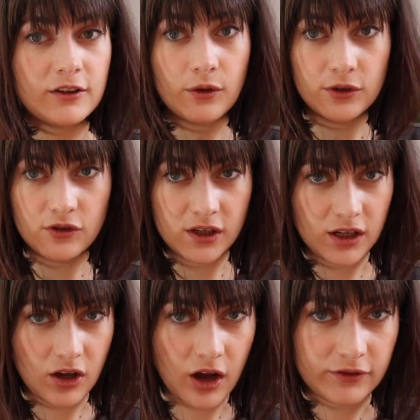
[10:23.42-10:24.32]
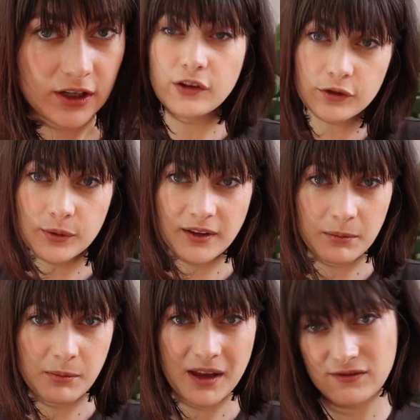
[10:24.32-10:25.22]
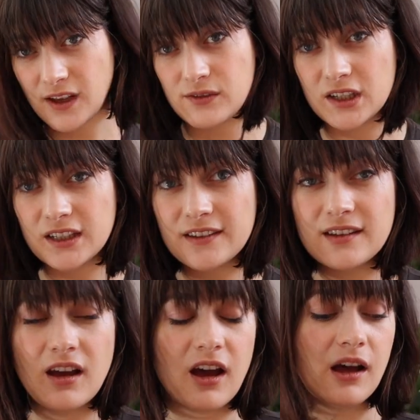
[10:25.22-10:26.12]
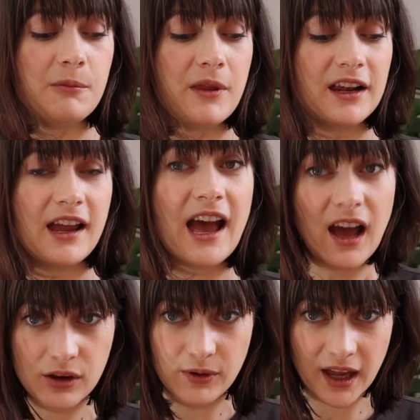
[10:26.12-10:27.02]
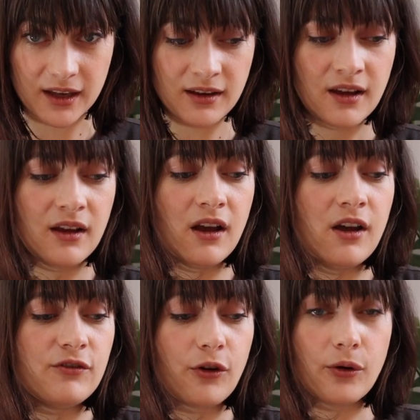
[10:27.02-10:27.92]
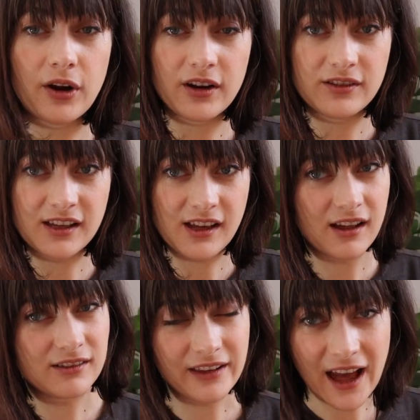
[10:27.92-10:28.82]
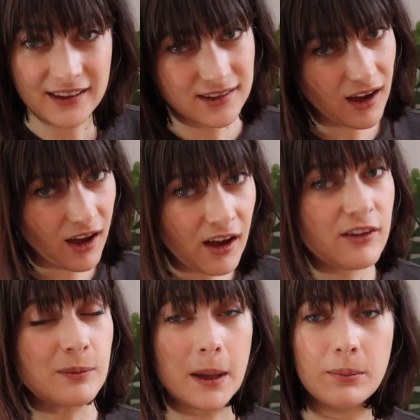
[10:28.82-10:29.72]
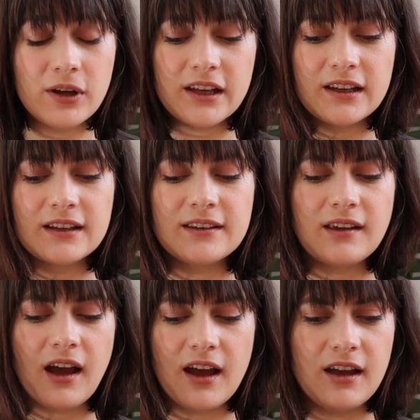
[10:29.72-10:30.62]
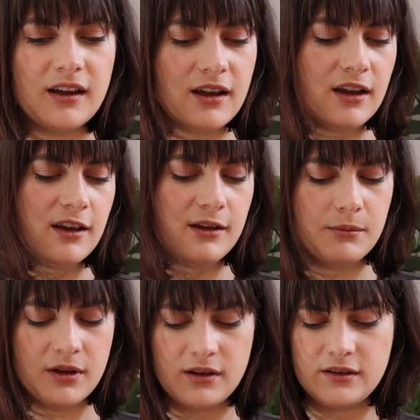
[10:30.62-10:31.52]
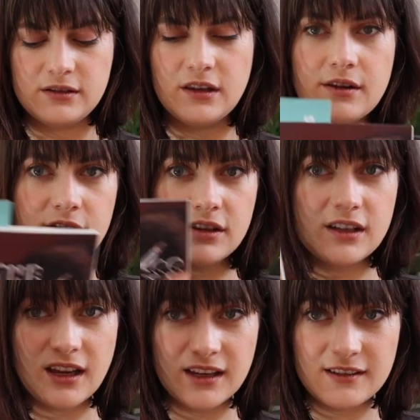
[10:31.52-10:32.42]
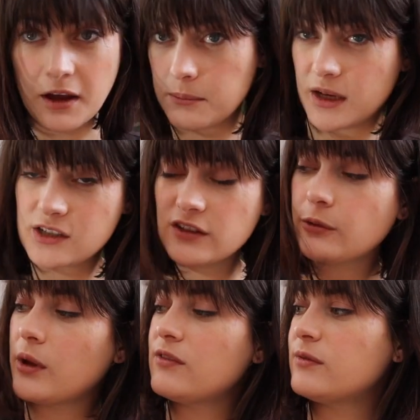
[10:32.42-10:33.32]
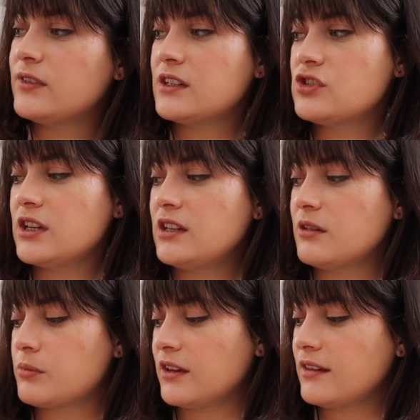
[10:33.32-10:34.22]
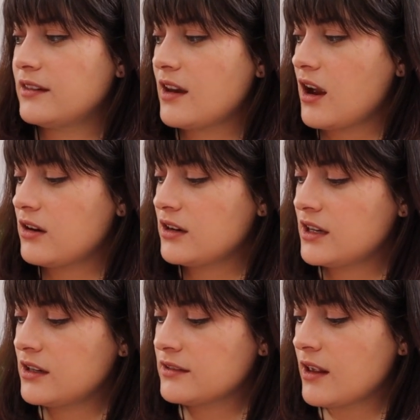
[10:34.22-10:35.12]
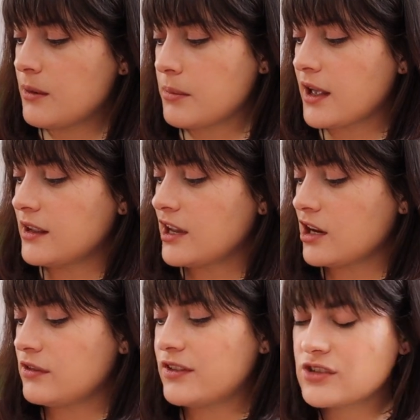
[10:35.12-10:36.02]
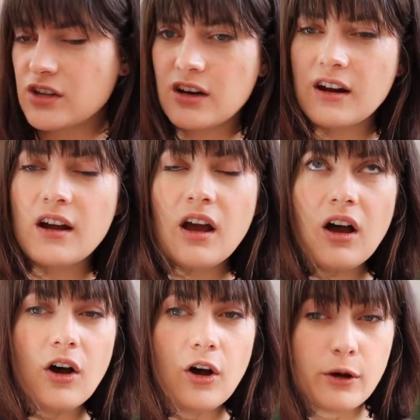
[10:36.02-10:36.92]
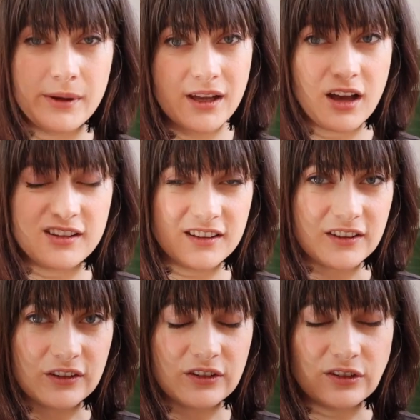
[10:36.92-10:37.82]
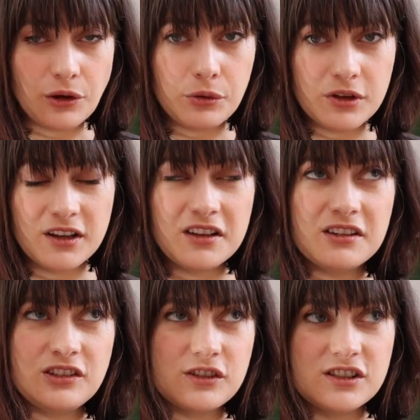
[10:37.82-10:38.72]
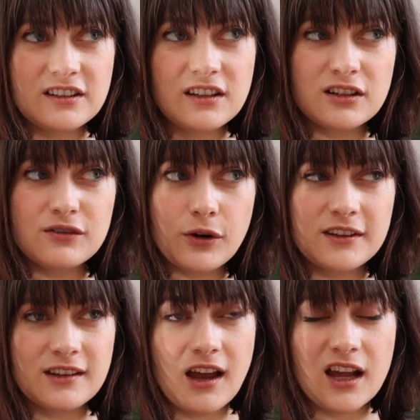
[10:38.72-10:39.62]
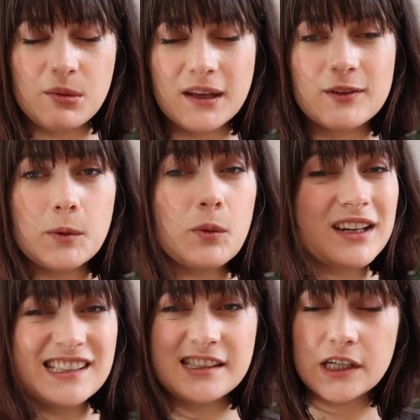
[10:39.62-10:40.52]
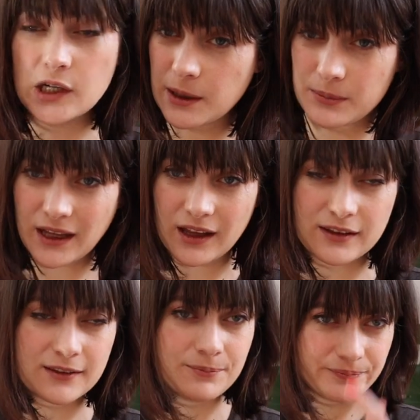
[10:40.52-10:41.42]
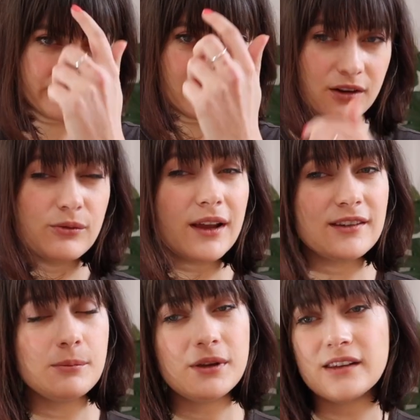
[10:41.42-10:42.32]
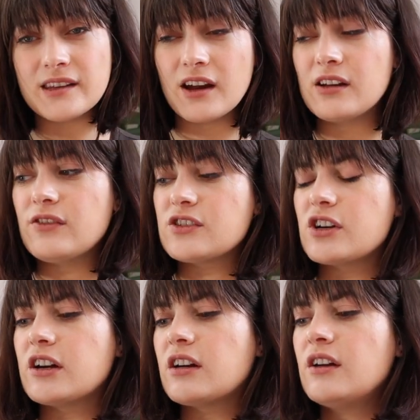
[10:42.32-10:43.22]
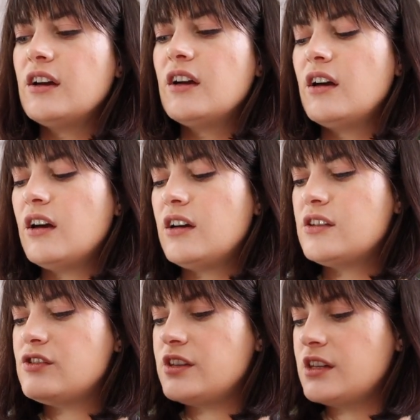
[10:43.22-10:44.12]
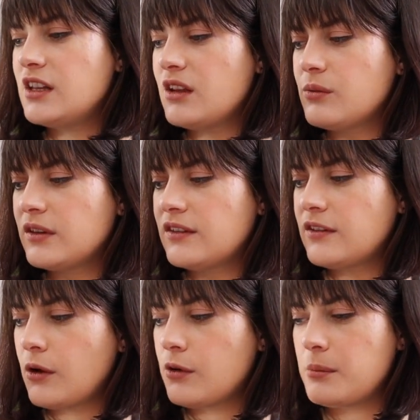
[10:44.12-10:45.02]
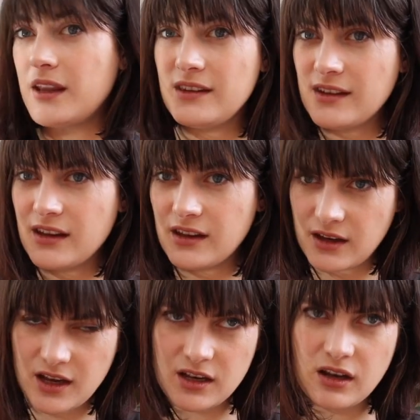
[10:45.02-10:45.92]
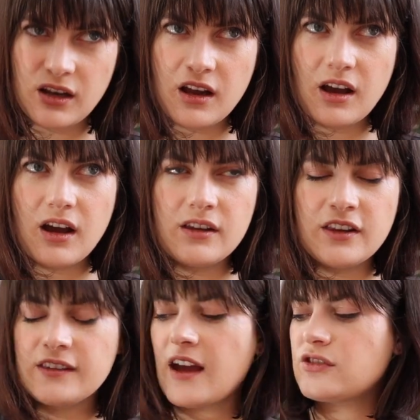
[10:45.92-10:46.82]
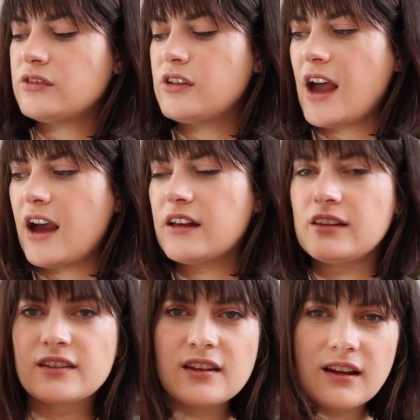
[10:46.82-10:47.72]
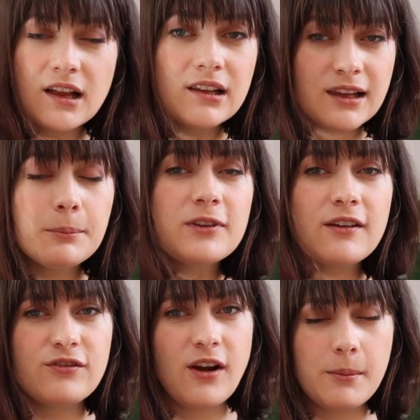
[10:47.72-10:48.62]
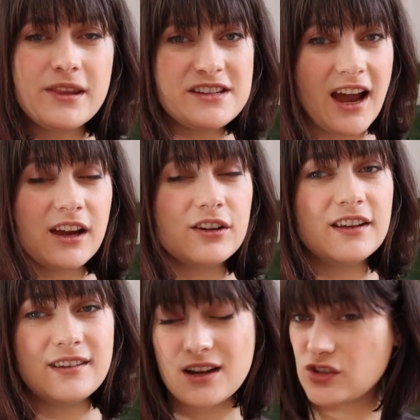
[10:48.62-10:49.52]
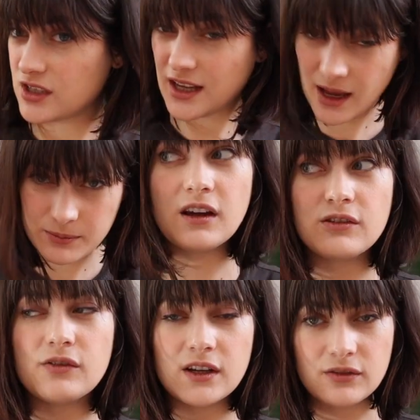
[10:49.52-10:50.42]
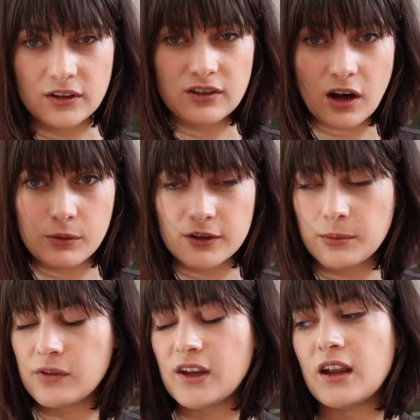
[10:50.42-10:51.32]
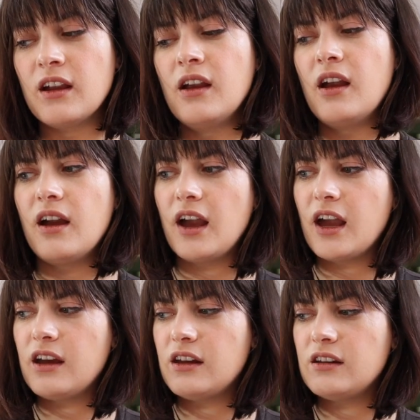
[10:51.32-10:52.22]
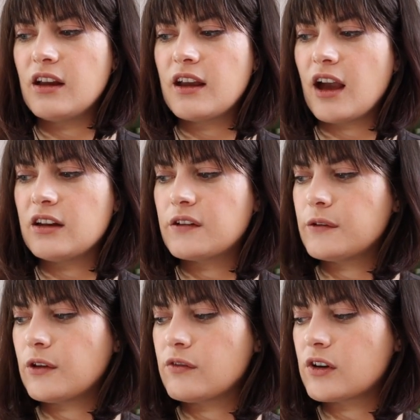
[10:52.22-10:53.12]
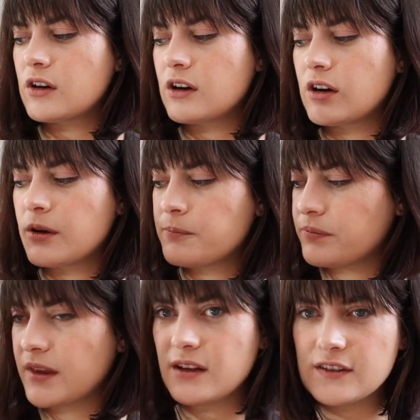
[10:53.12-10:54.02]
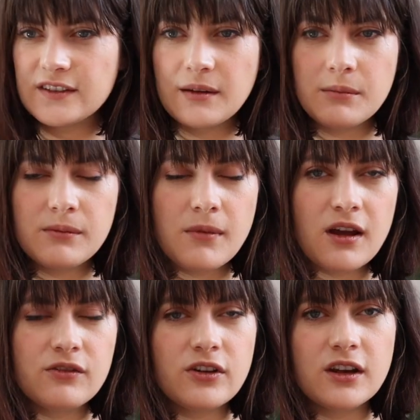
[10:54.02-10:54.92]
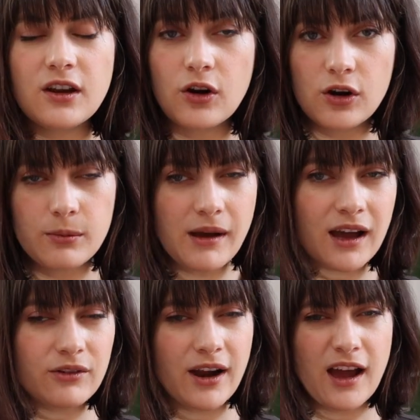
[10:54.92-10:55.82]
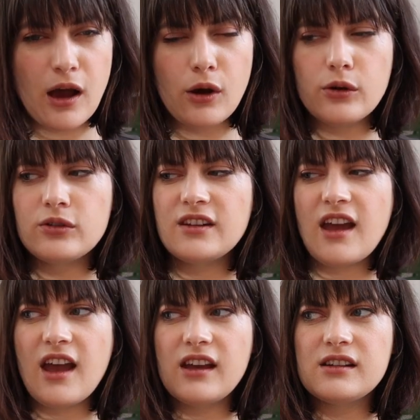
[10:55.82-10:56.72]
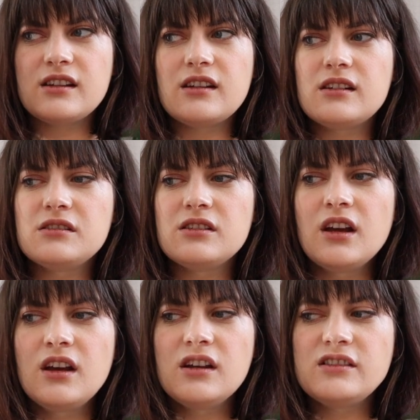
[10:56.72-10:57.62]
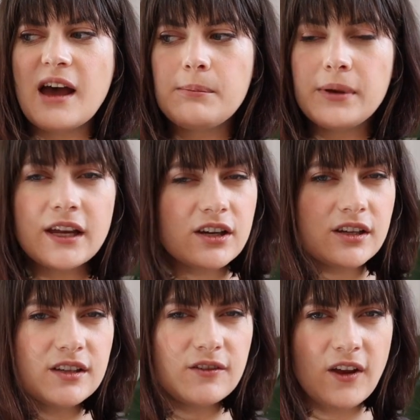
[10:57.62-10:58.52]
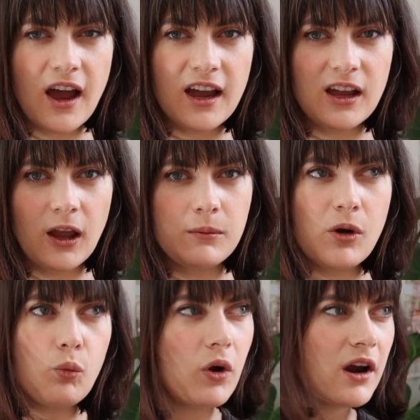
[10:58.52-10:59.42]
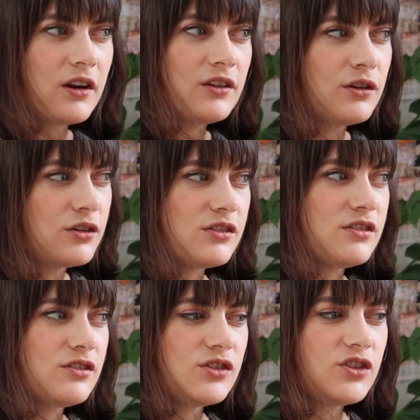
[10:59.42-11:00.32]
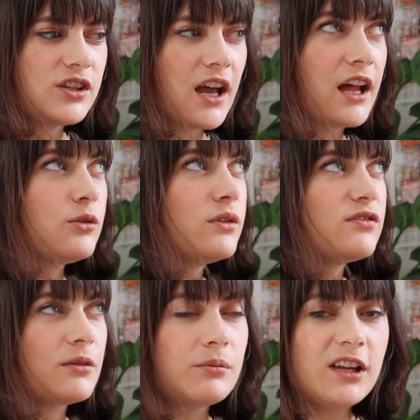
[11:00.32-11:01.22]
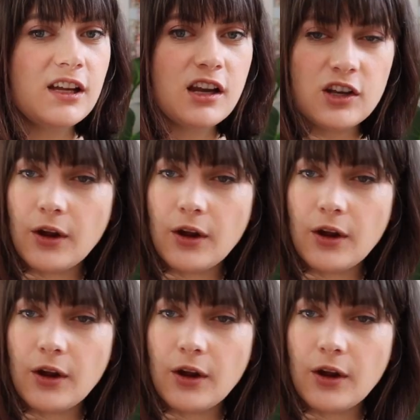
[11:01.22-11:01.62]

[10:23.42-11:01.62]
so I was drinking coffee. Those are some of my favorites um, that I had read. For the last of my books, I am literally like 10 pages away from finishing The Princess Diaries by Carrie Fisher. Oh my god, this is so good. You can just hear her voice. It kind of makes me want to tear up because rest in peace, Carrie Fisher. She was so amazing and this actual has clips from the diaries that she kept of the very first Star Wars movie and kind of goes over some of like her background and that period of time where she kind of went from being a